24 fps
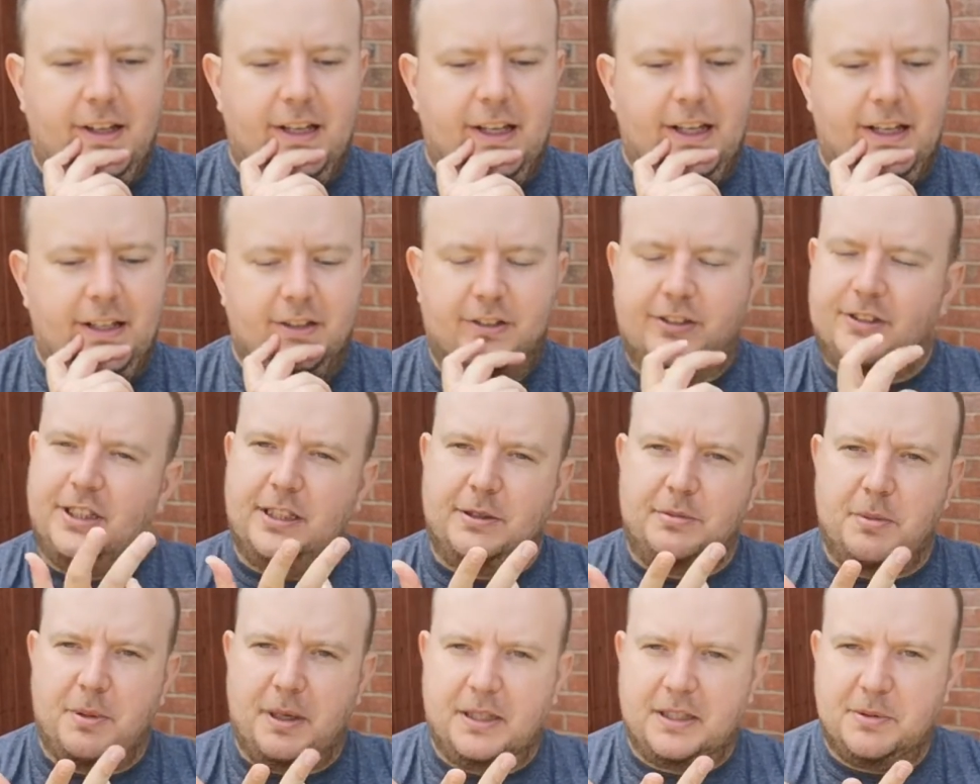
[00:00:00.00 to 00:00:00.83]
it just
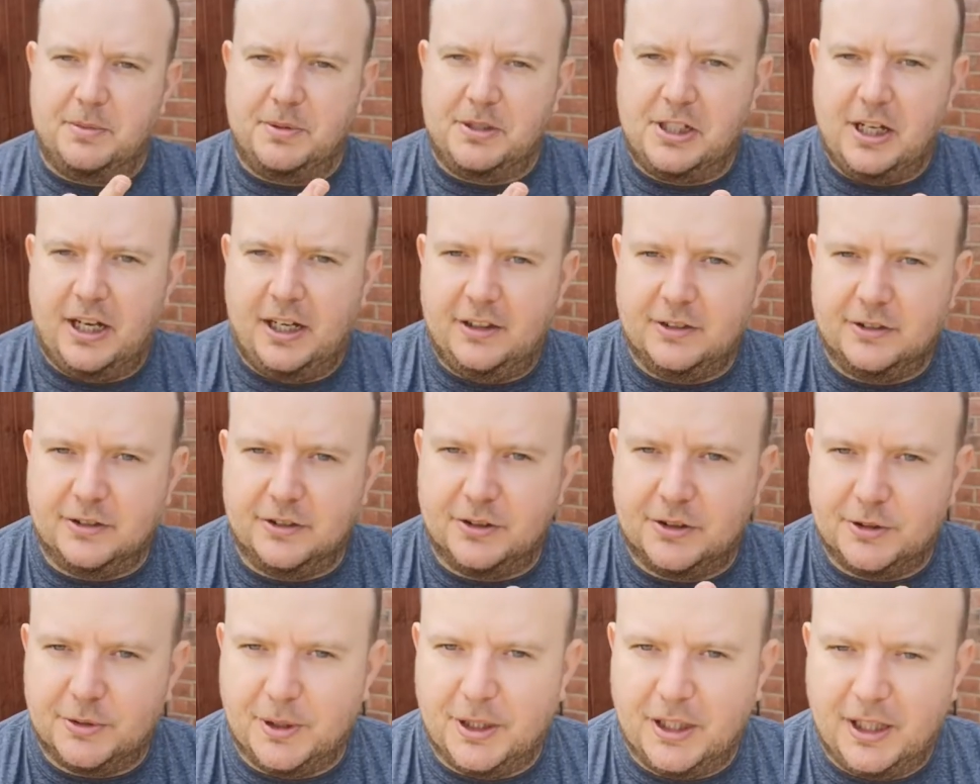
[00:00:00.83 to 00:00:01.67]
takes me back to my
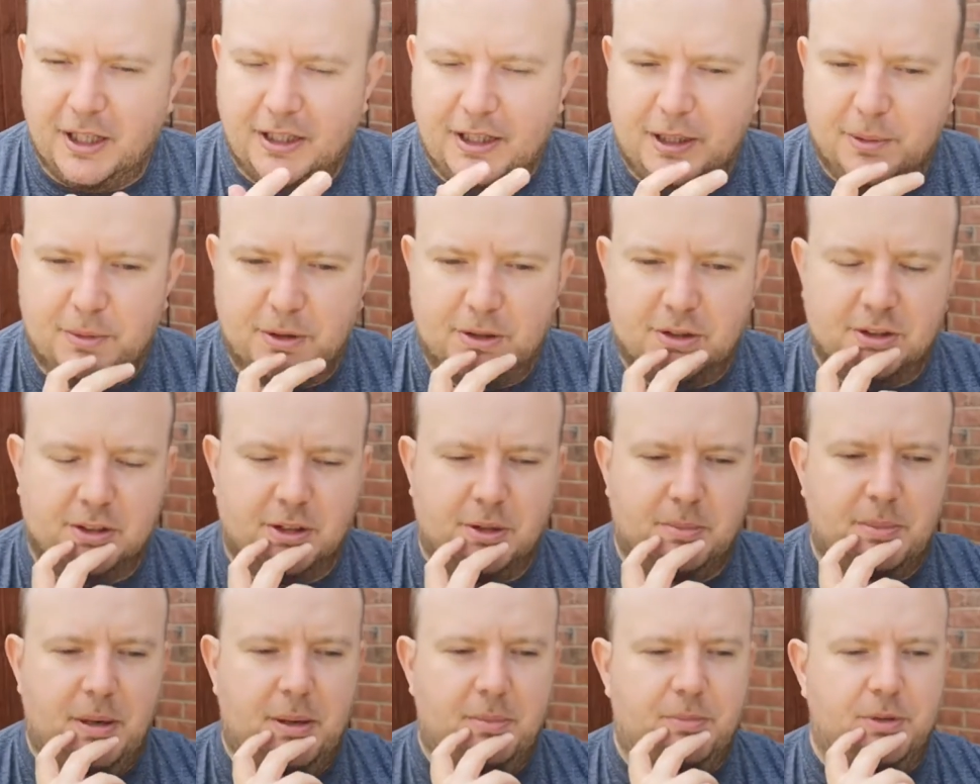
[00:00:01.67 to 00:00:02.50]
childhood, so I like it because of
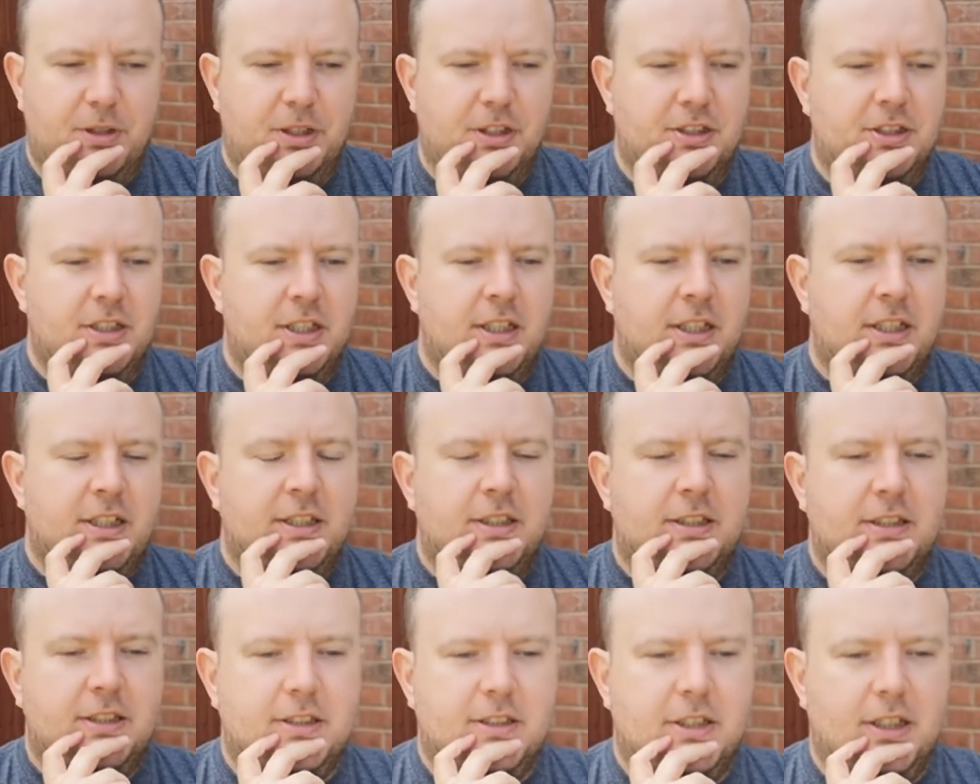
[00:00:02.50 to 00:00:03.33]
the memories.
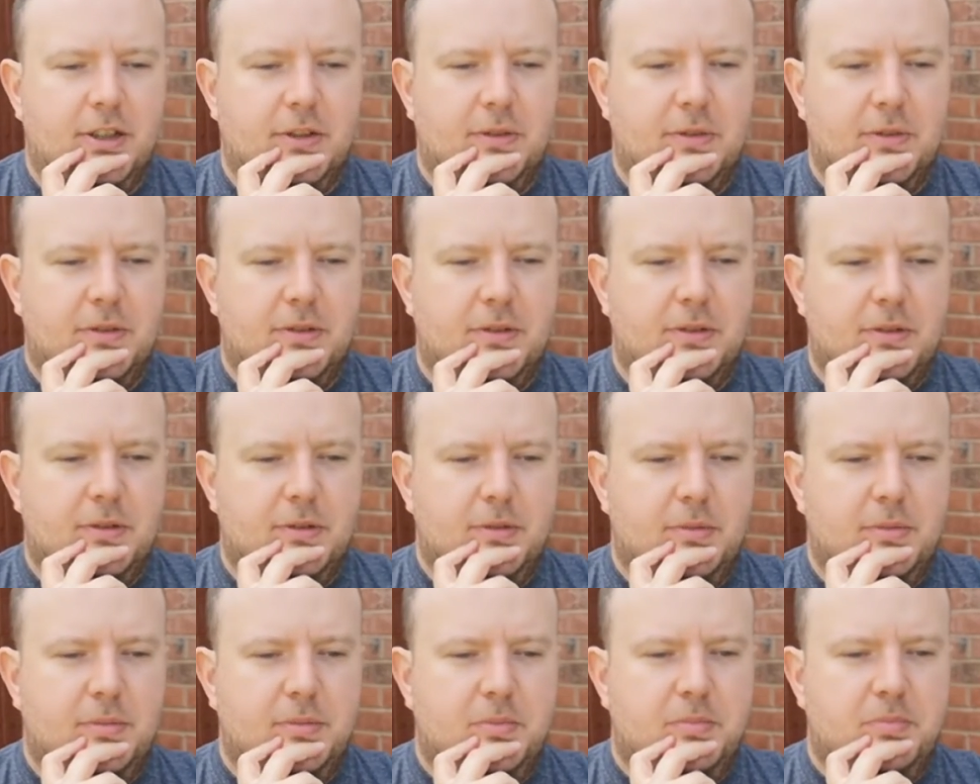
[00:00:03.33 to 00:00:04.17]
So
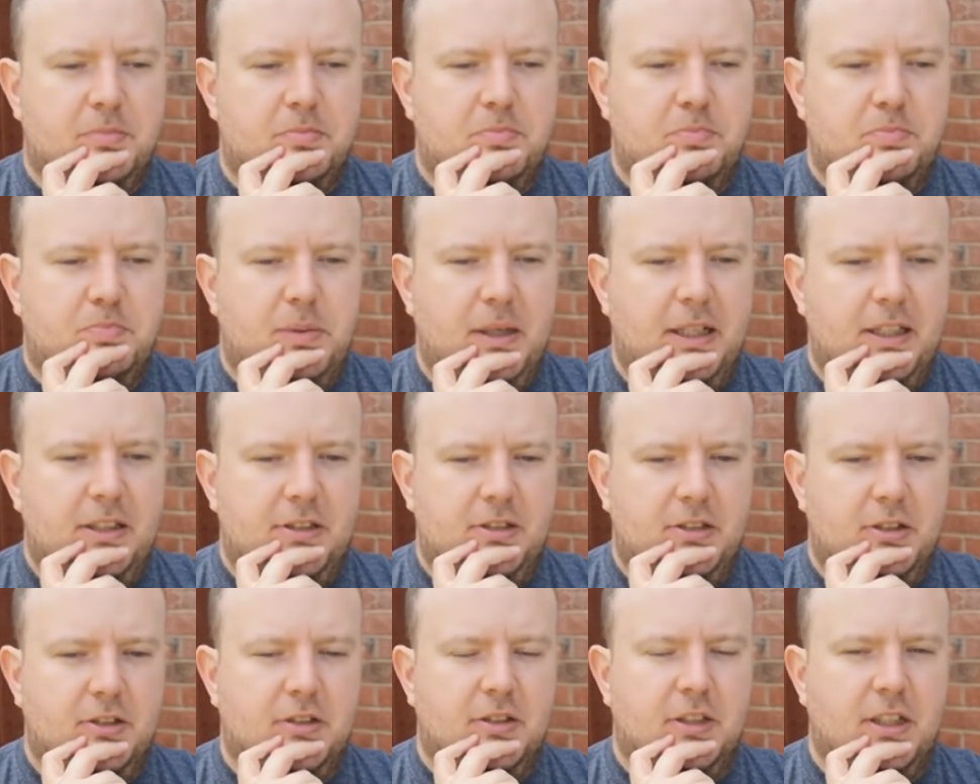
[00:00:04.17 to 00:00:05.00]

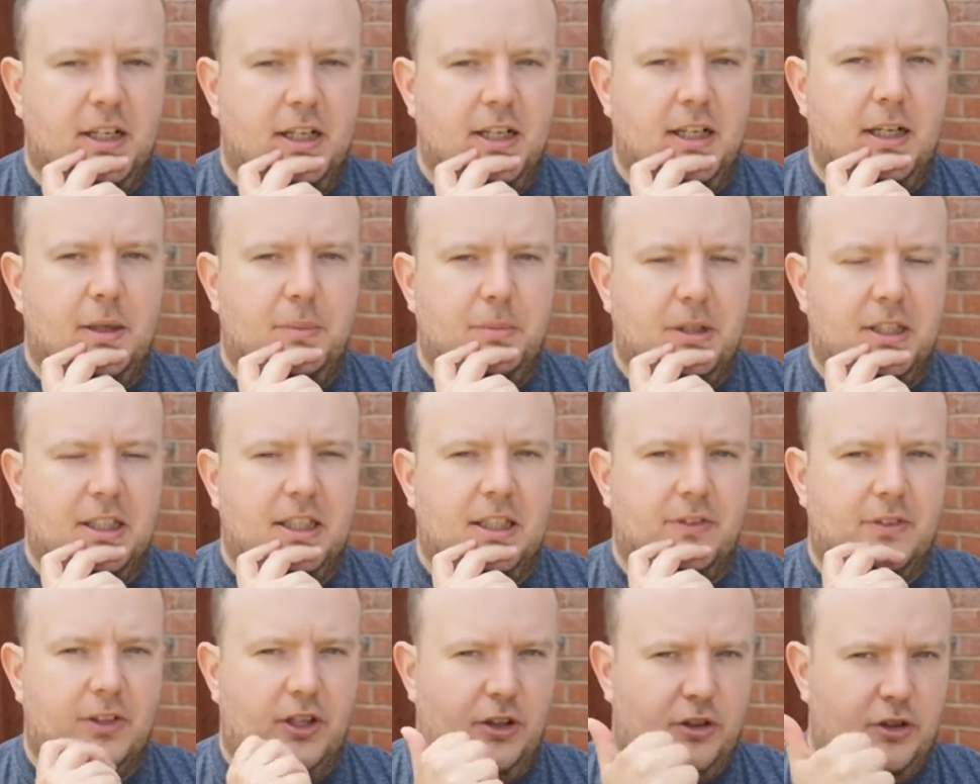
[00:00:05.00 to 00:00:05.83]
based on that, I'm going to
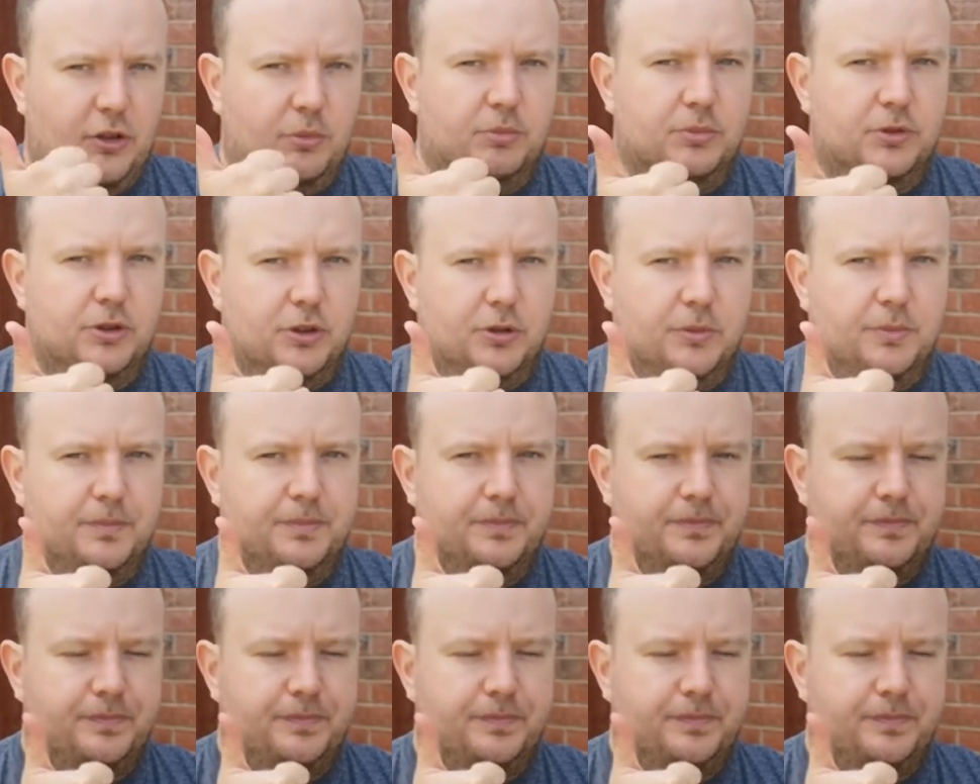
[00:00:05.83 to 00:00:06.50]
give it a thumbs up.